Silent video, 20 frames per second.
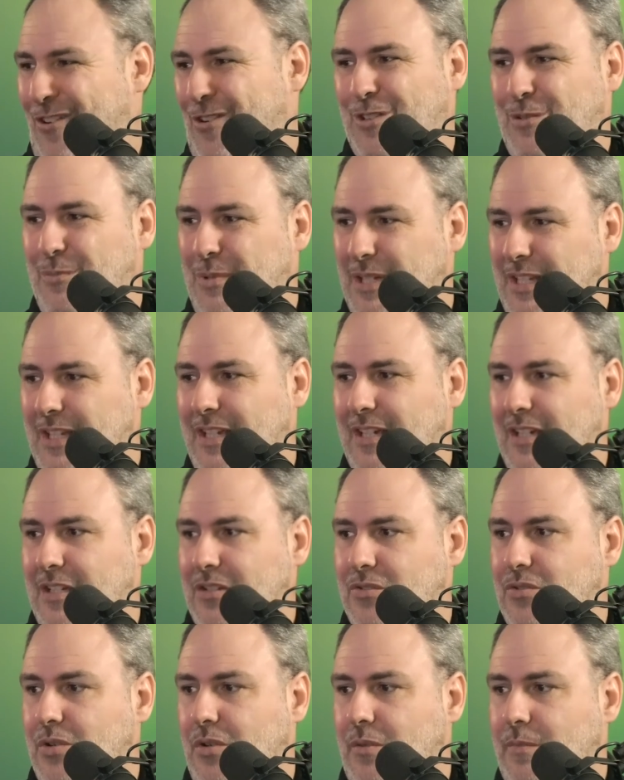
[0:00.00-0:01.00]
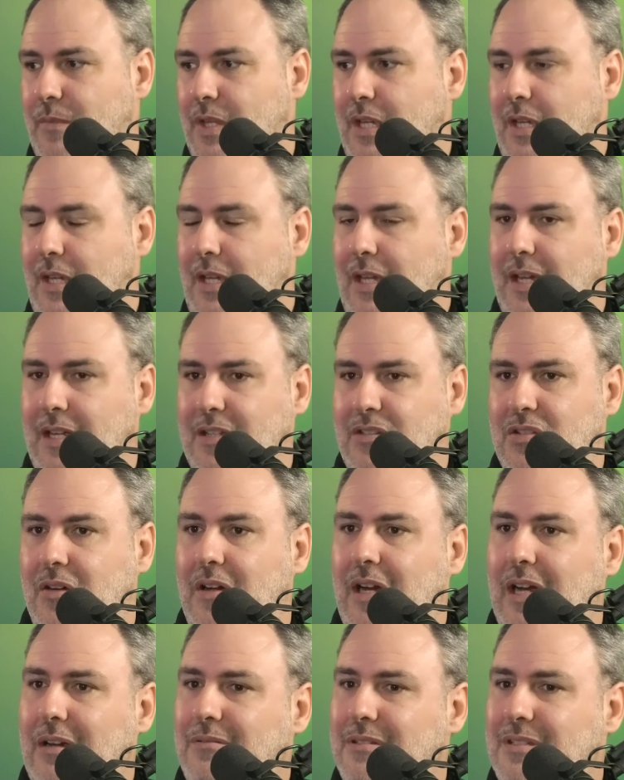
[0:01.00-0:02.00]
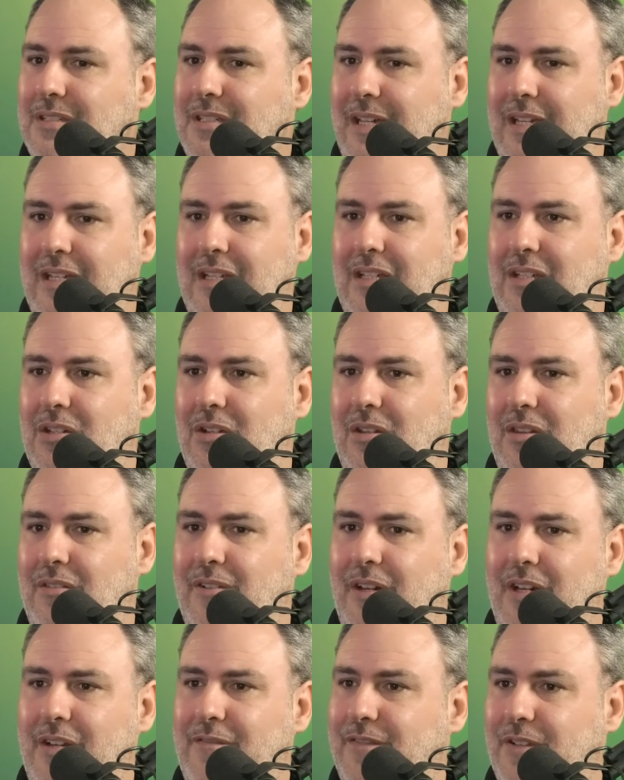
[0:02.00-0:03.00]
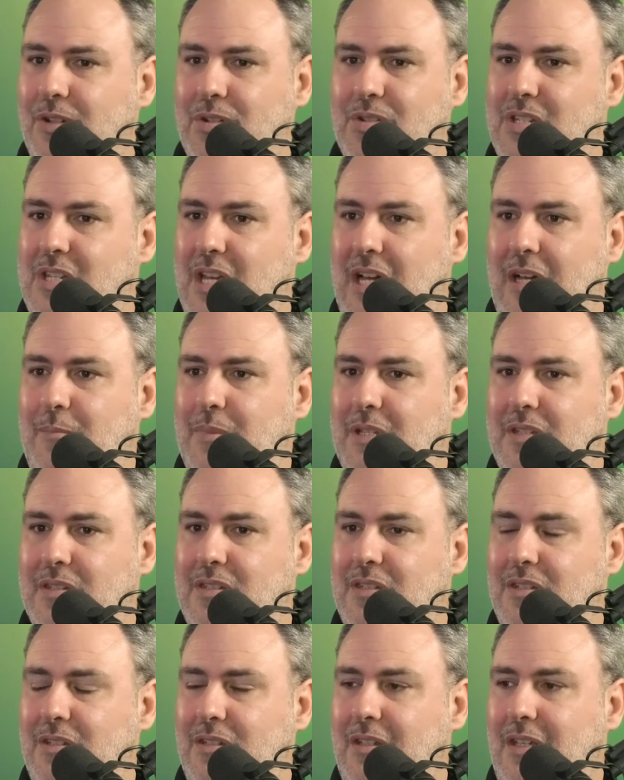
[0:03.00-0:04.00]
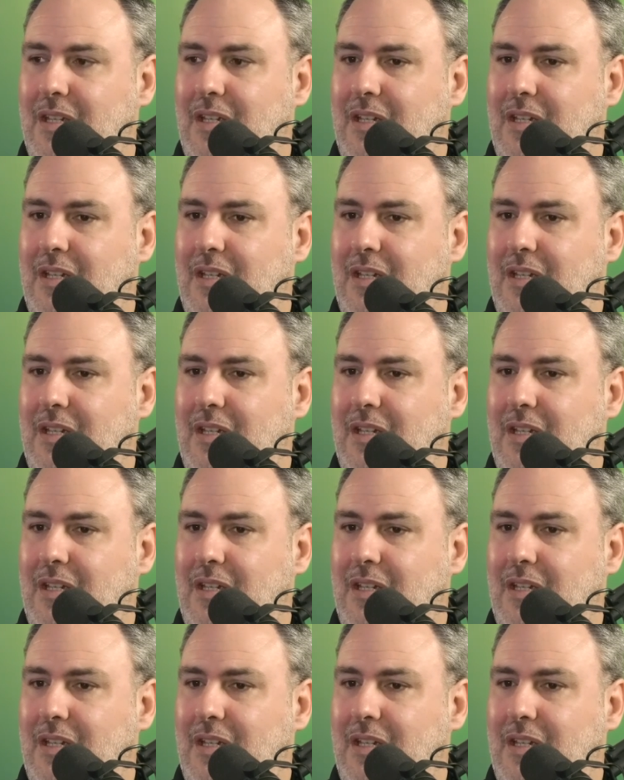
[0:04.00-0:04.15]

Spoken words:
ultimately in control. And so I would say, the very first step is to